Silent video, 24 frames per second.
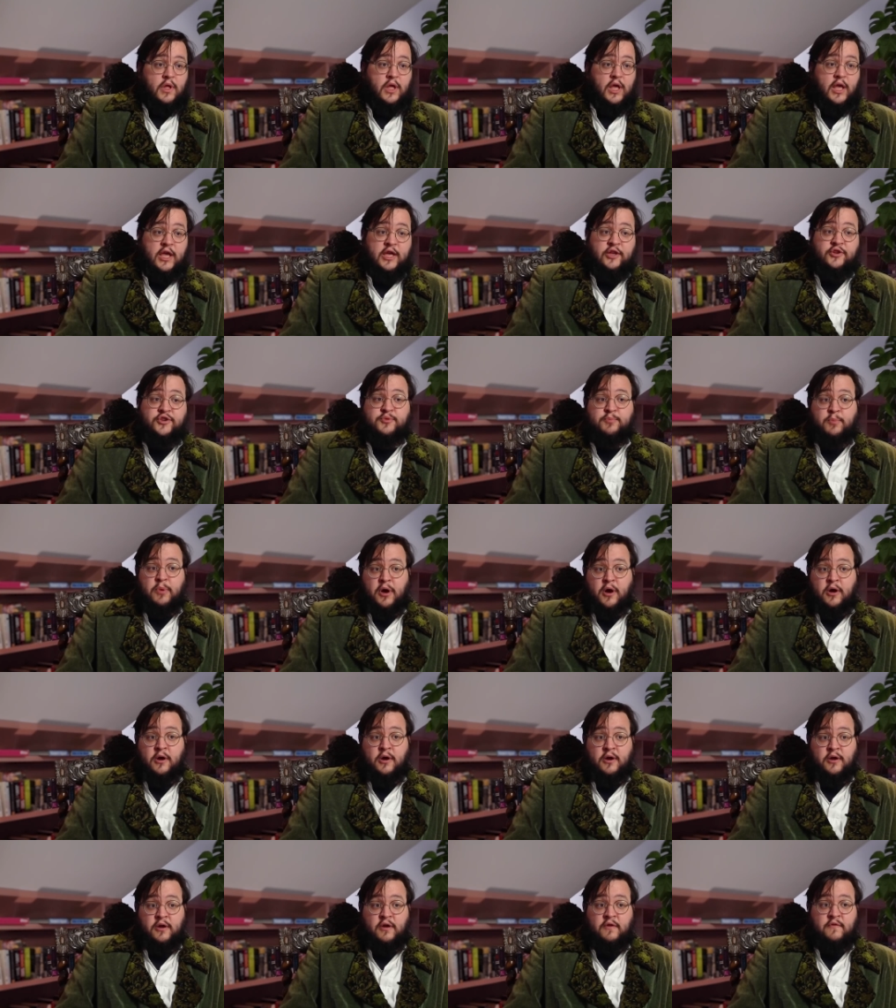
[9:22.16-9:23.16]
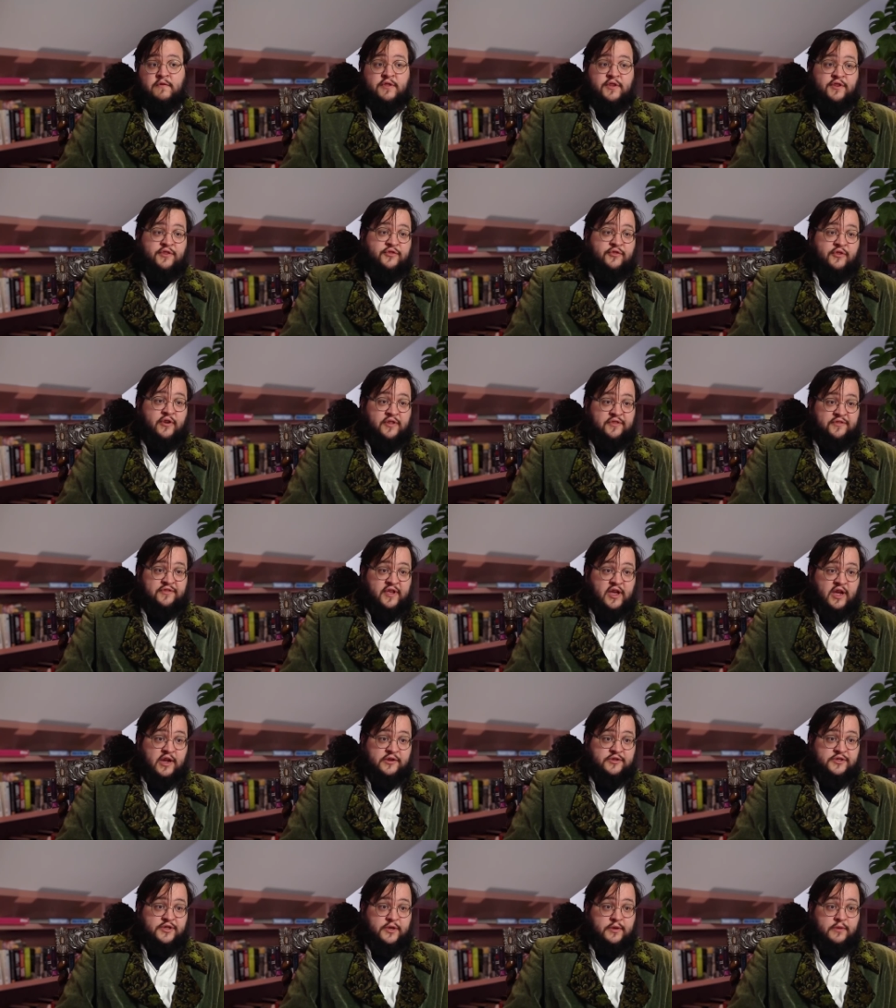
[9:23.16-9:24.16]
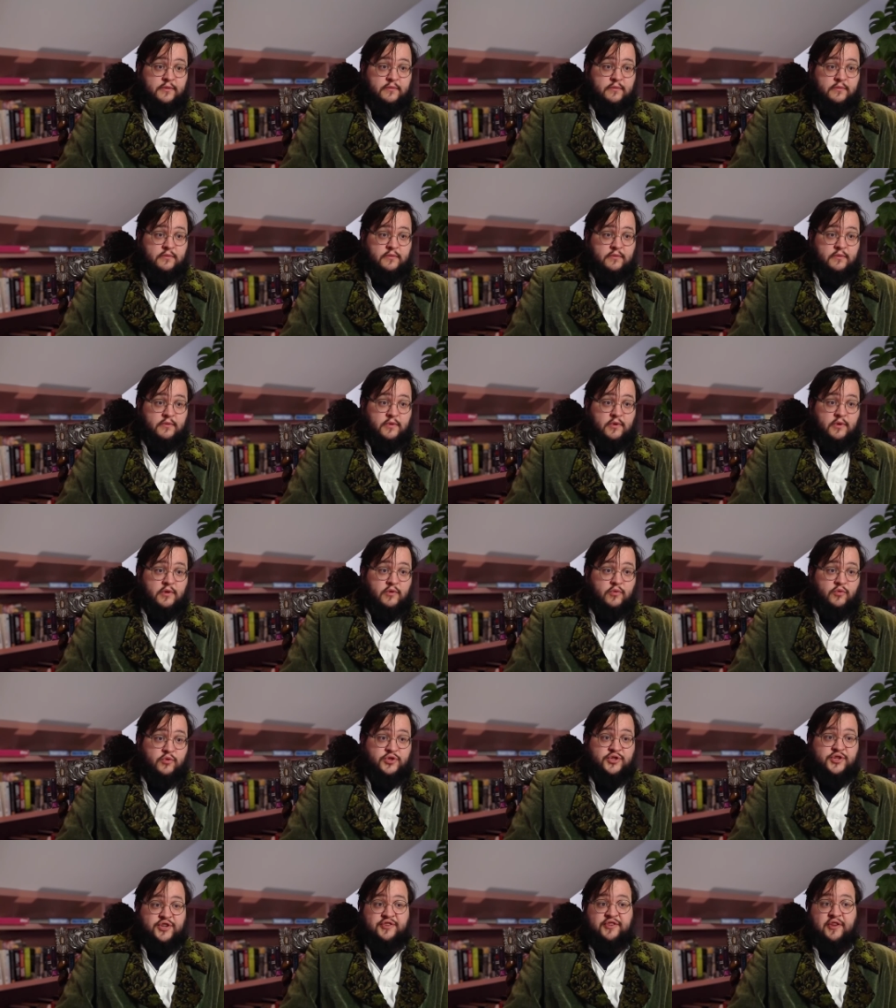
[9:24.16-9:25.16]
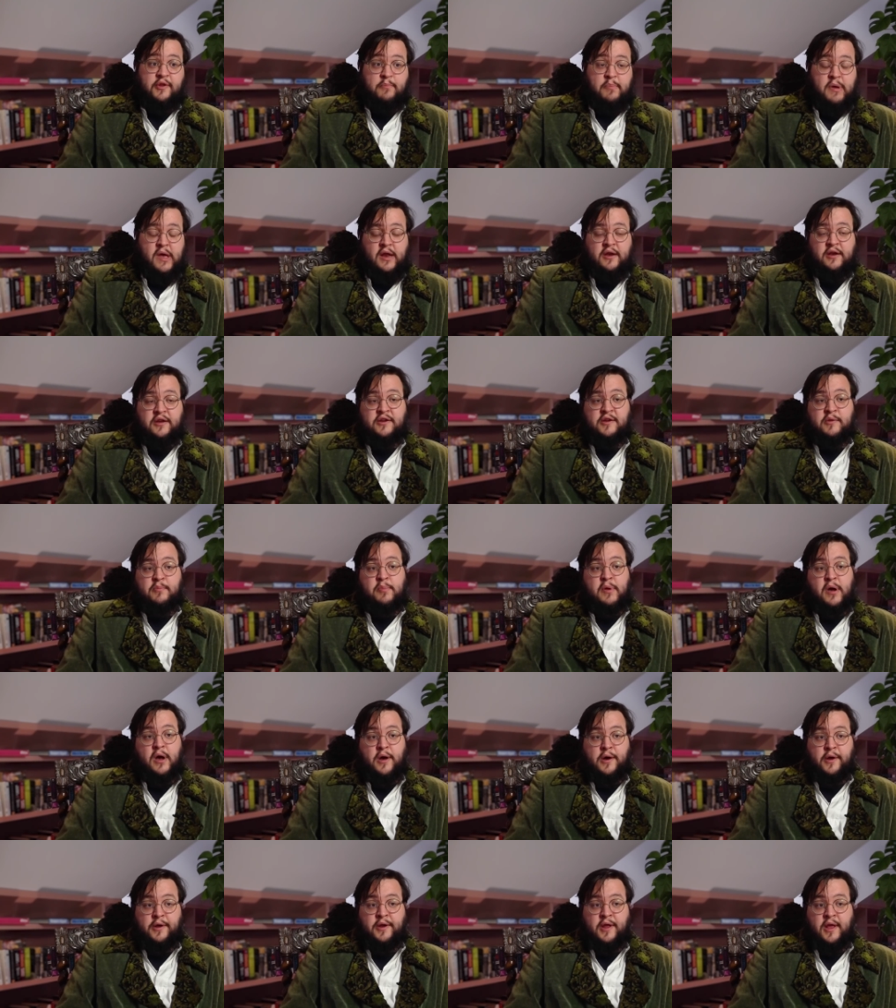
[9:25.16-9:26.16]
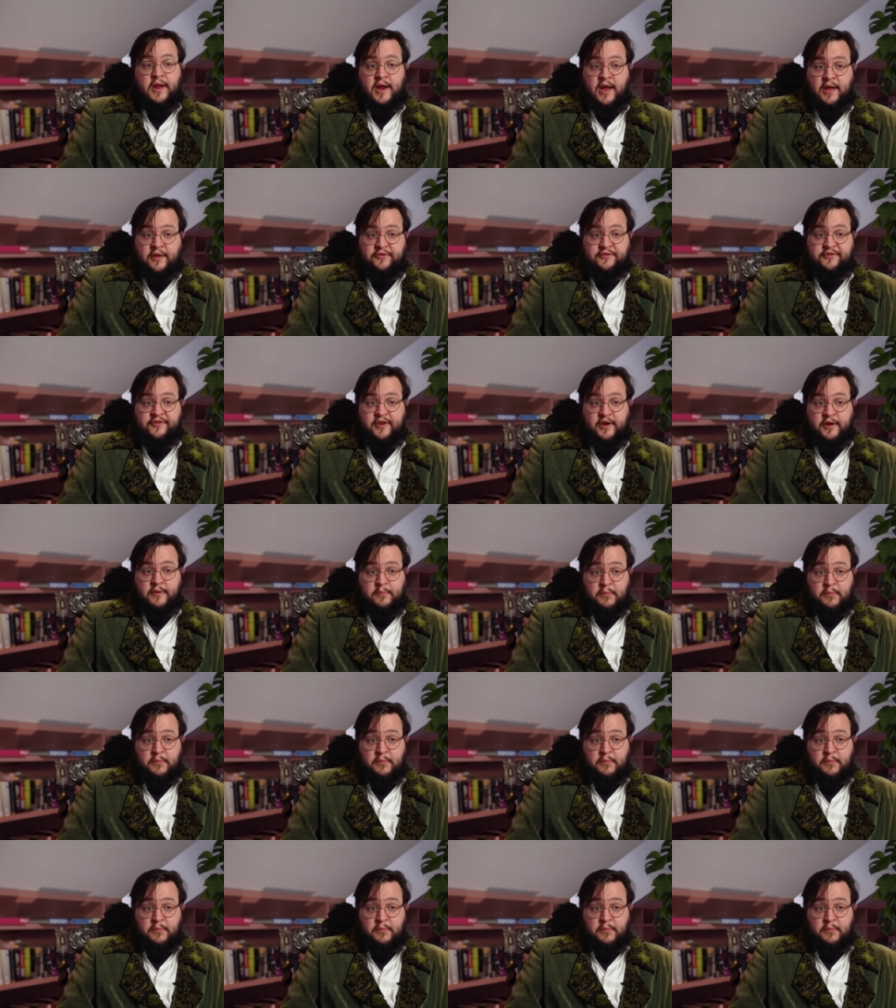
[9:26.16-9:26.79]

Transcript: Each part of this transaction, which is dependent upon an outside